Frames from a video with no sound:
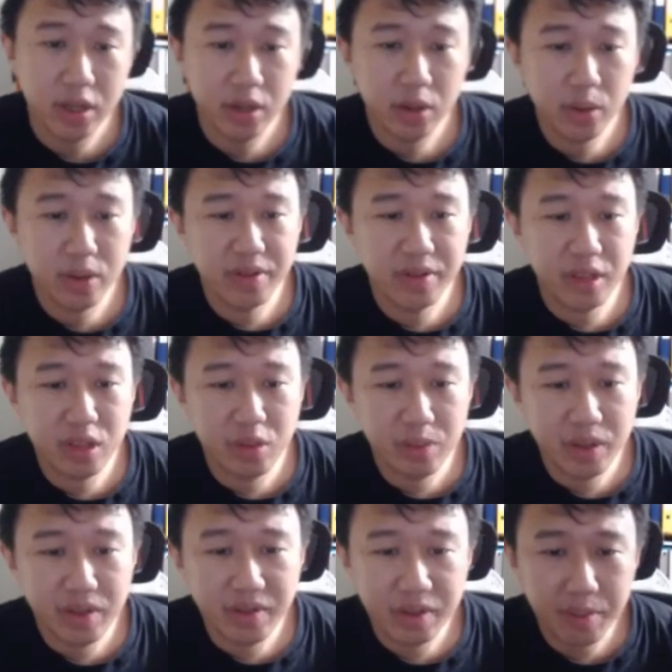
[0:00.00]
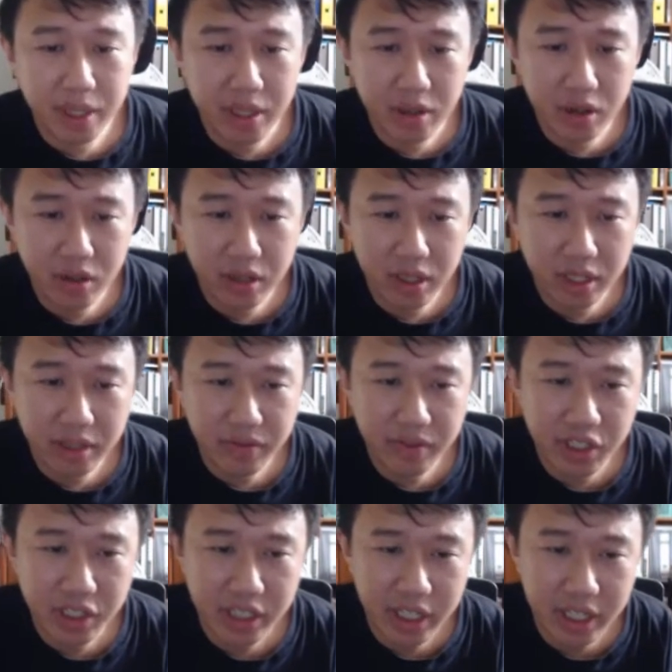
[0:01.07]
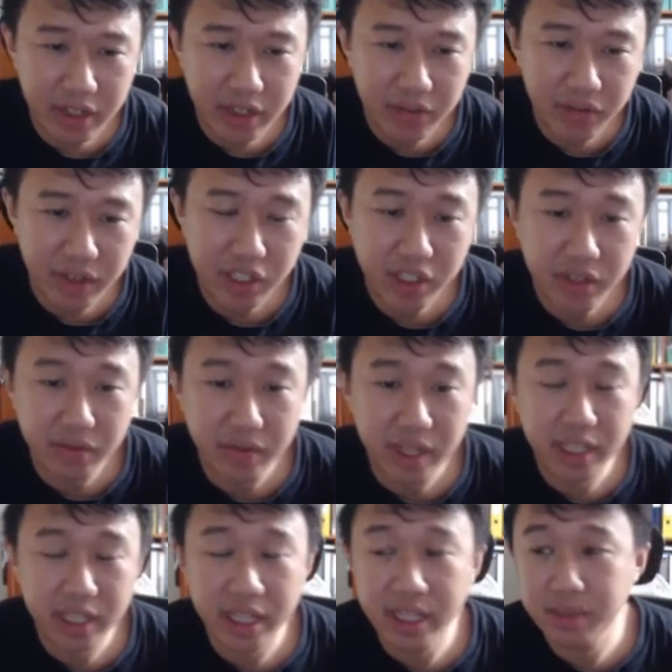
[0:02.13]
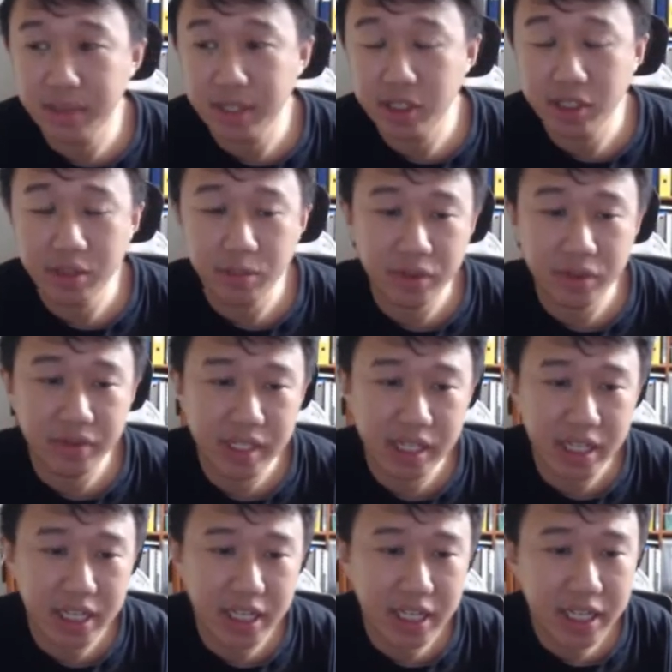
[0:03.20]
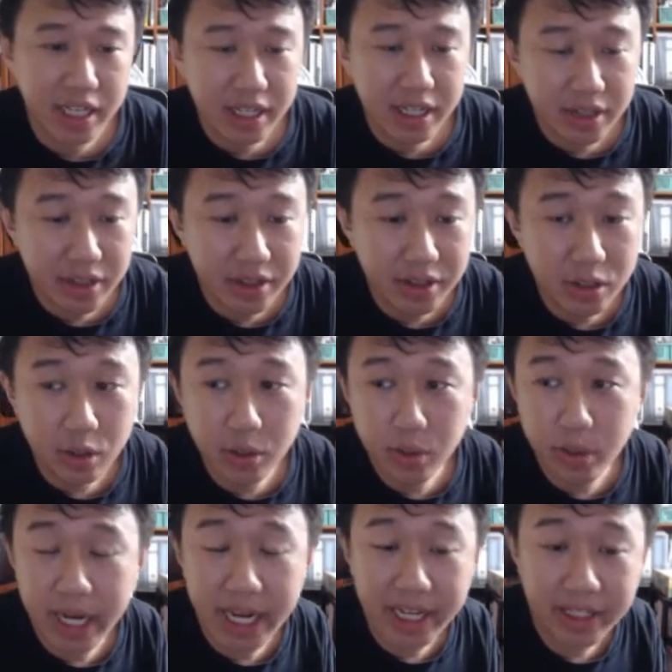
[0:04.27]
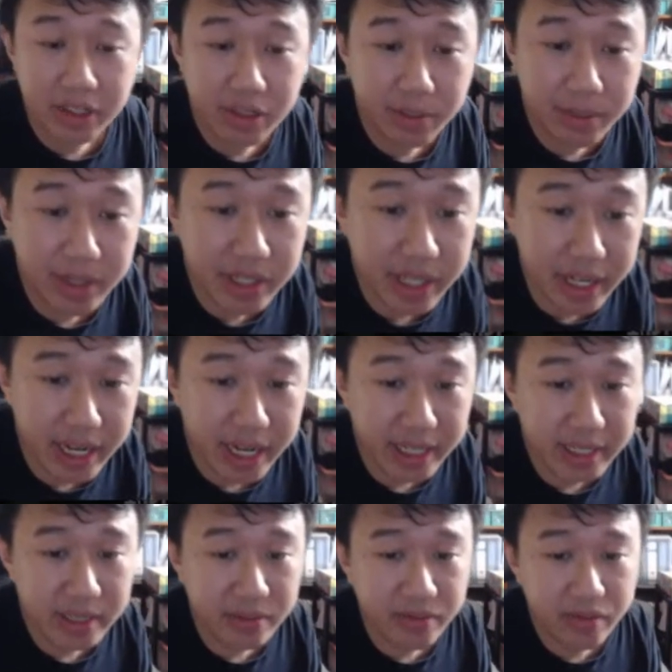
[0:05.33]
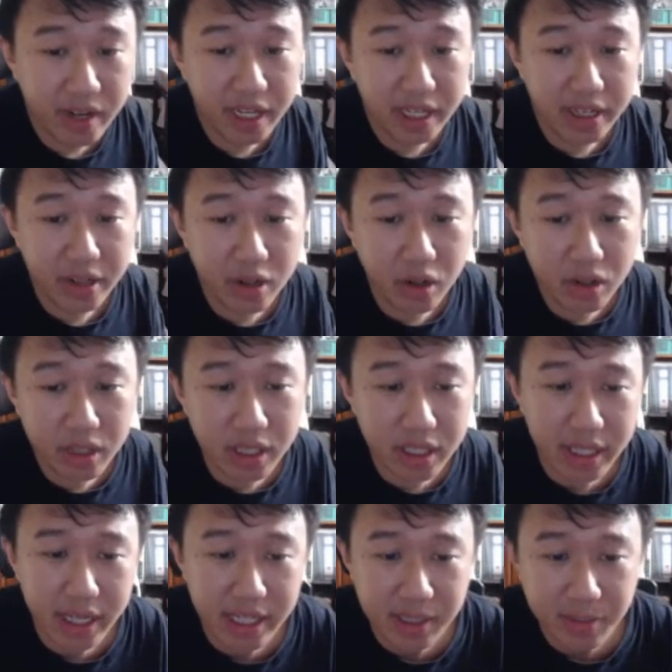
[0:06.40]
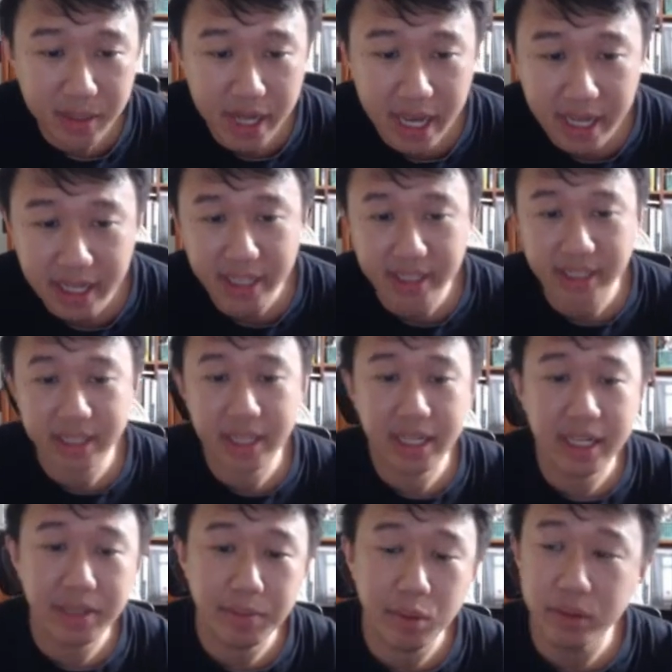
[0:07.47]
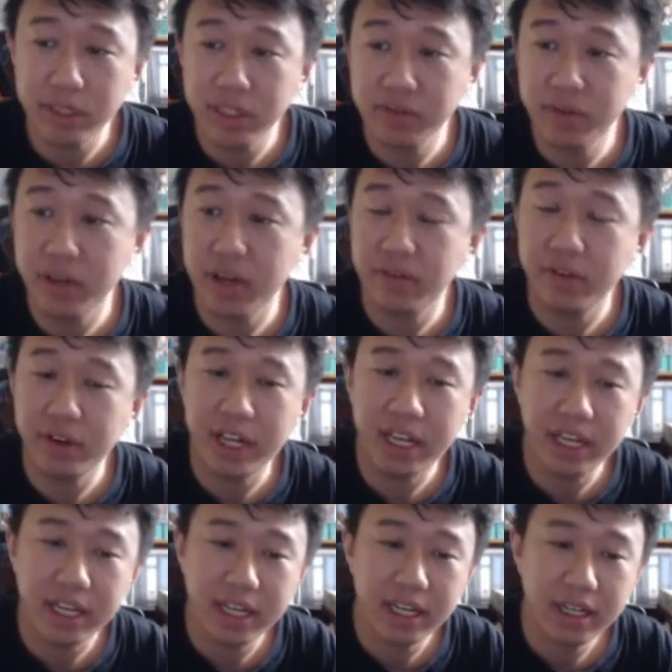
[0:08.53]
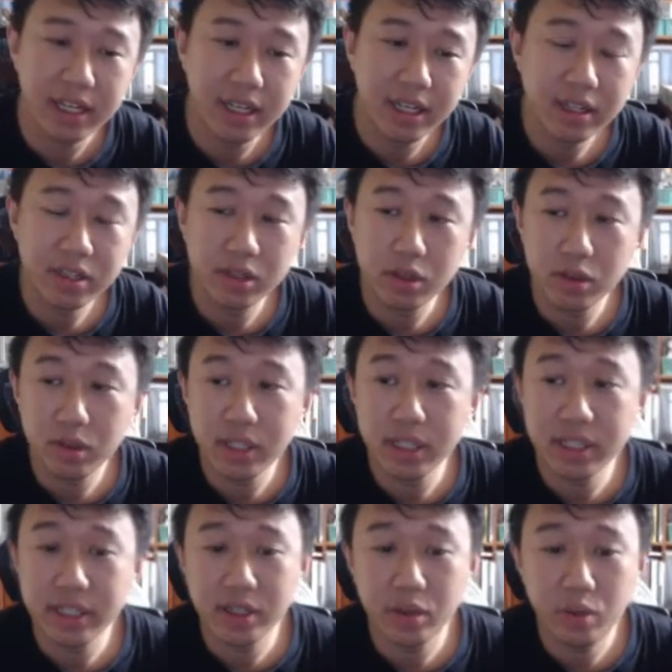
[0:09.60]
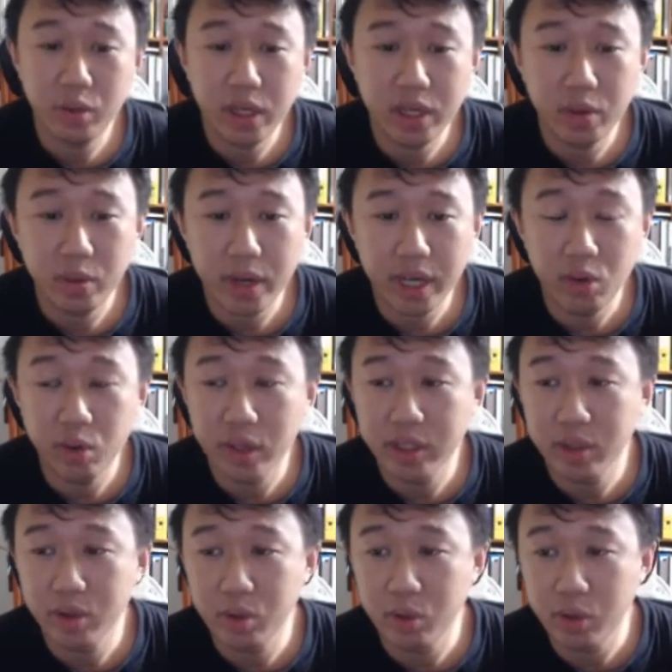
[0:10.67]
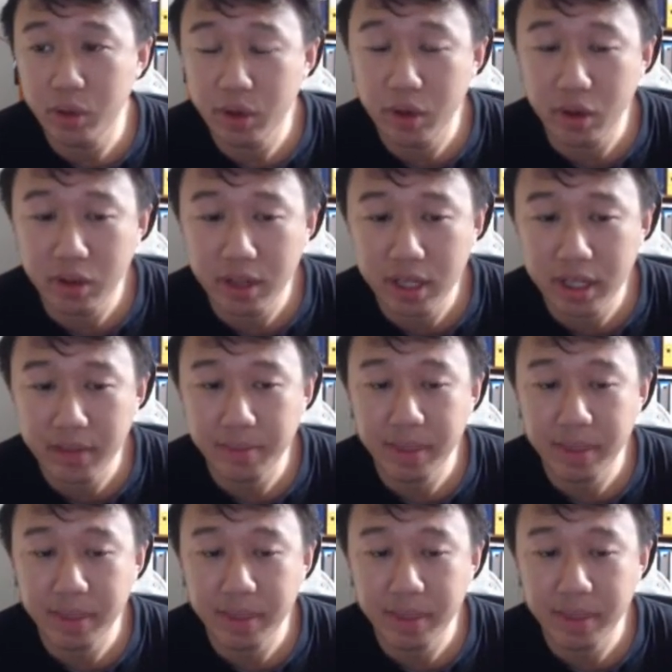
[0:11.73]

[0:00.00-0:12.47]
With the new PvP Gauntlet fishing and invasion event as mentioned previously. There's also a 100% item find in the Gauntlet that has been added as a daily bonus for every day. So this is the week where you want to do your Gauntlet.